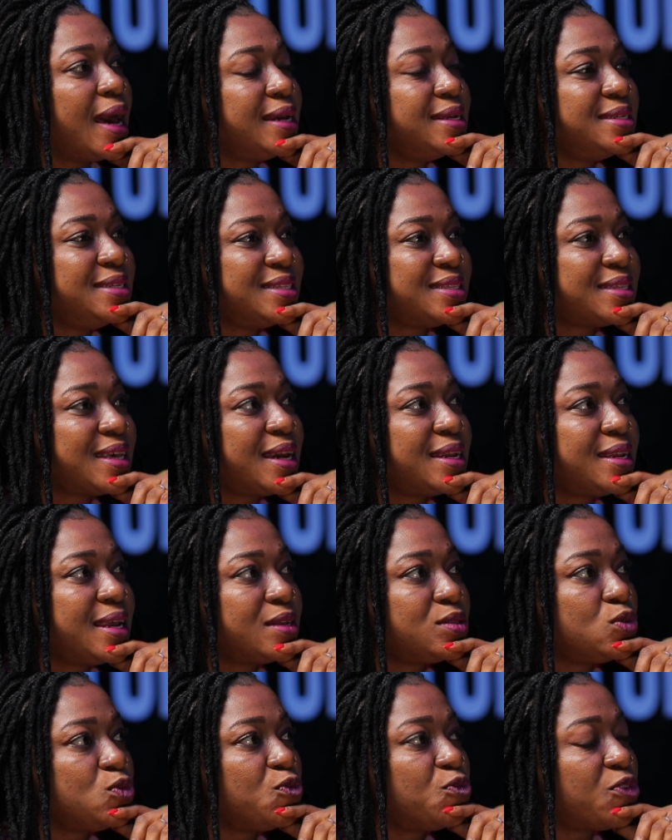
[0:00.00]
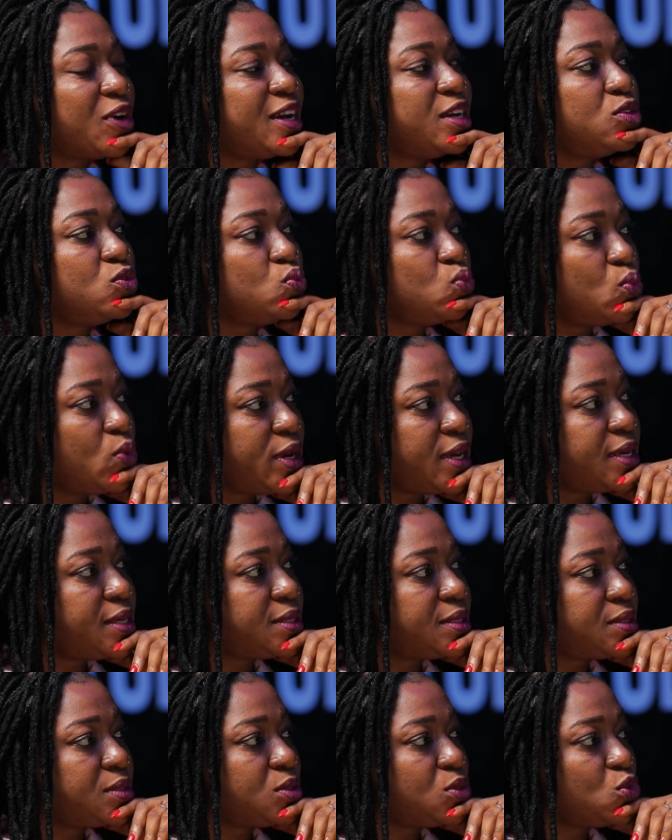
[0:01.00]
I decided to find
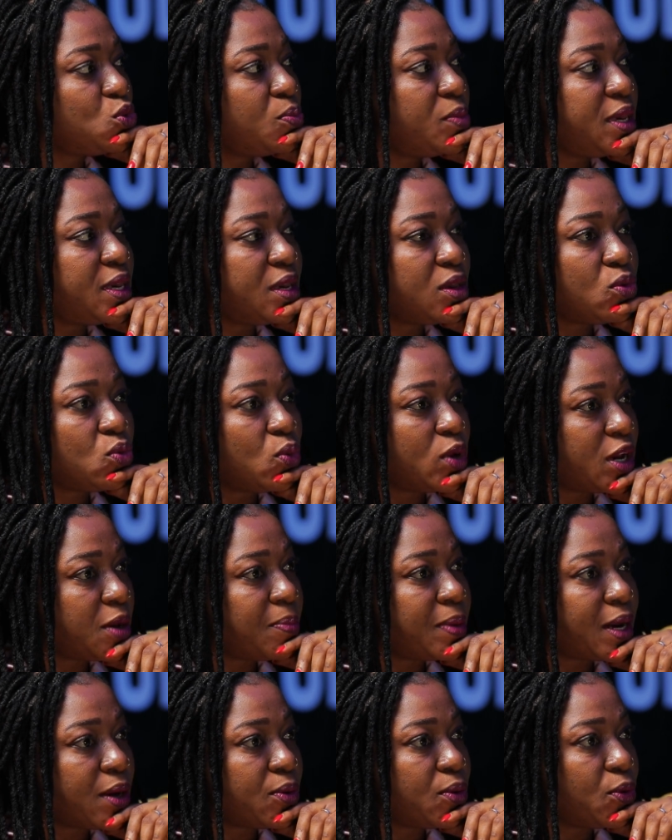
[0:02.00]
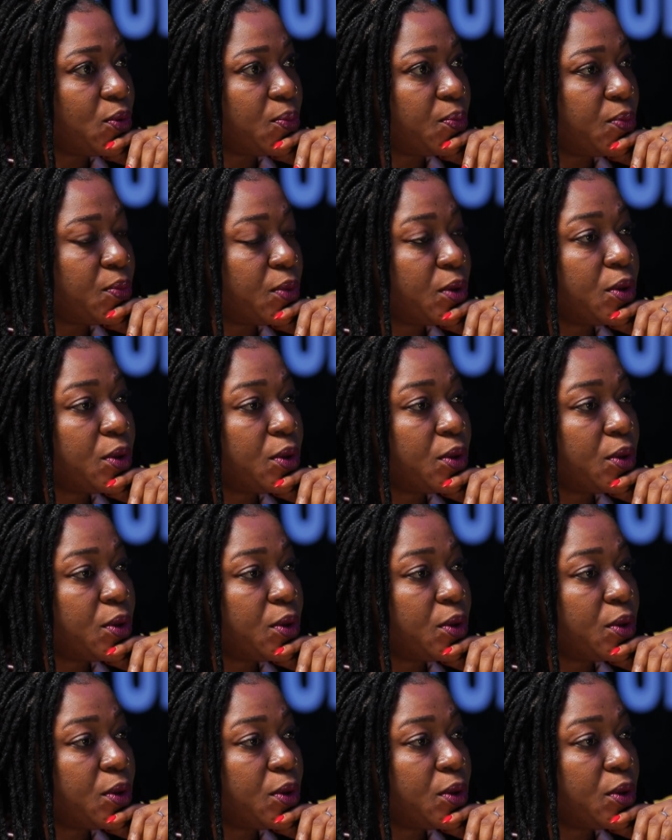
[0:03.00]
ways to make it work back home,